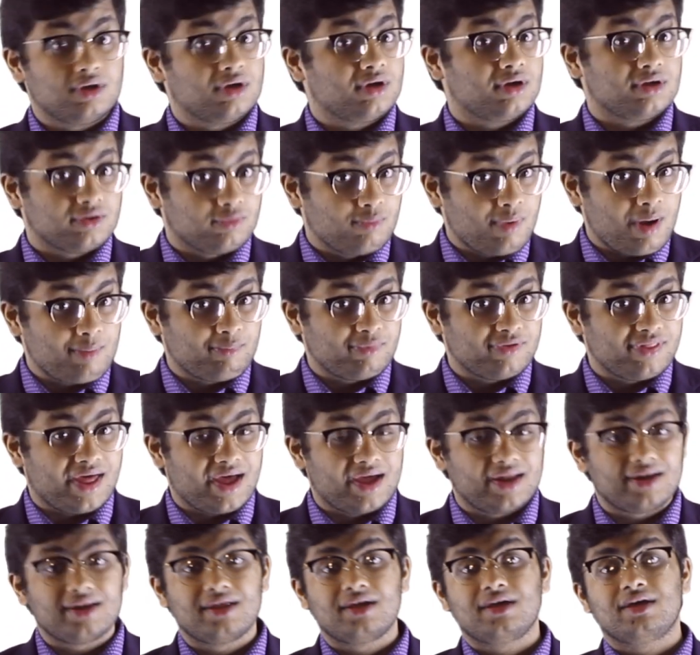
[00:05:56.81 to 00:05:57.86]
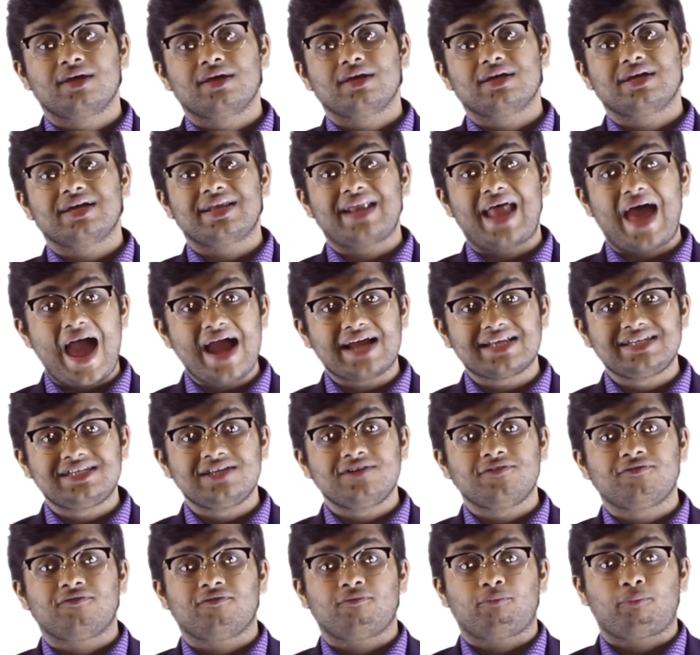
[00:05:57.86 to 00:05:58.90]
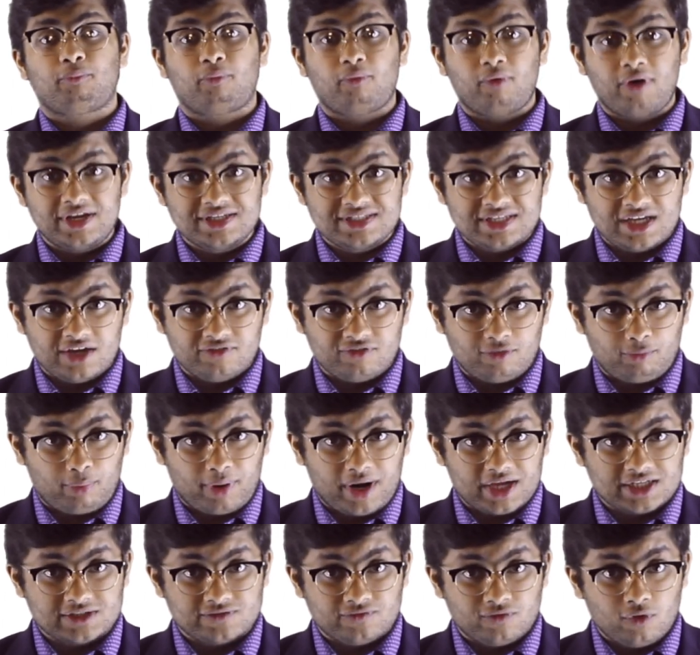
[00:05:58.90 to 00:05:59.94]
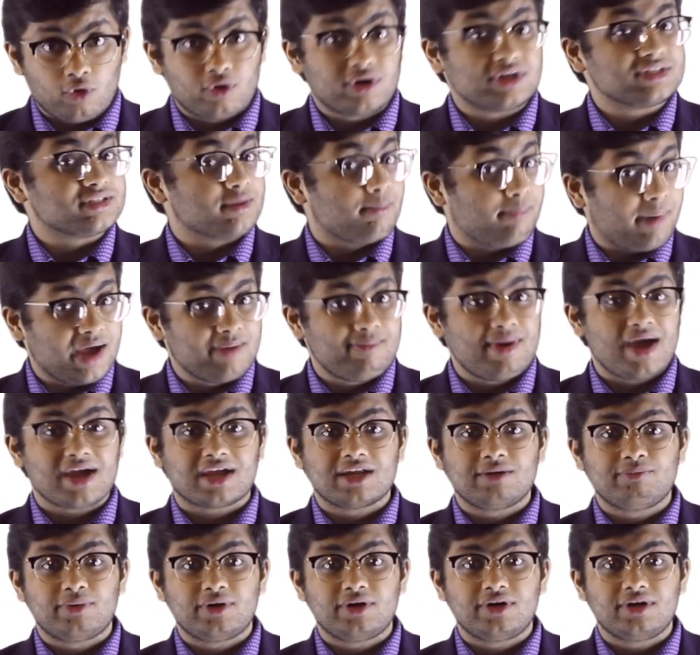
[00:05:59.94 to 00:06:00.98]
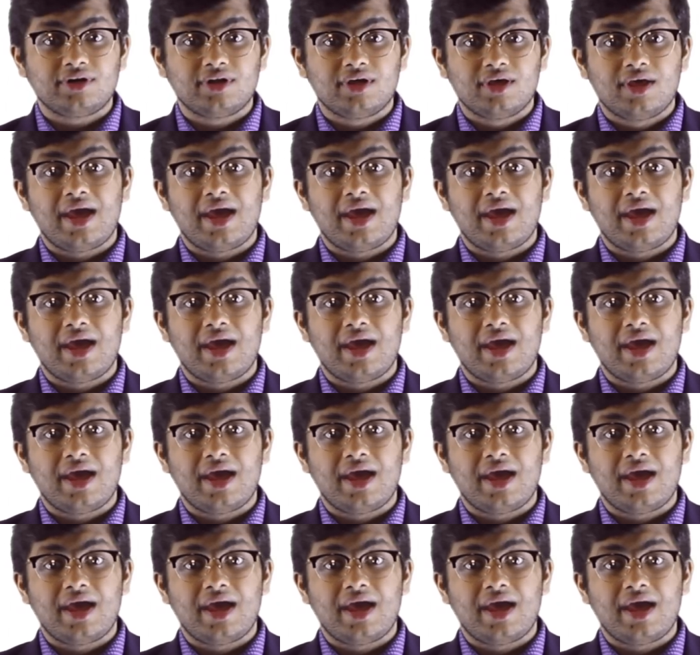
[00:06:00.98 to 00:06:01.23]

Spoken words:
Remember that. An active raising of the price floor is a buyback and burn,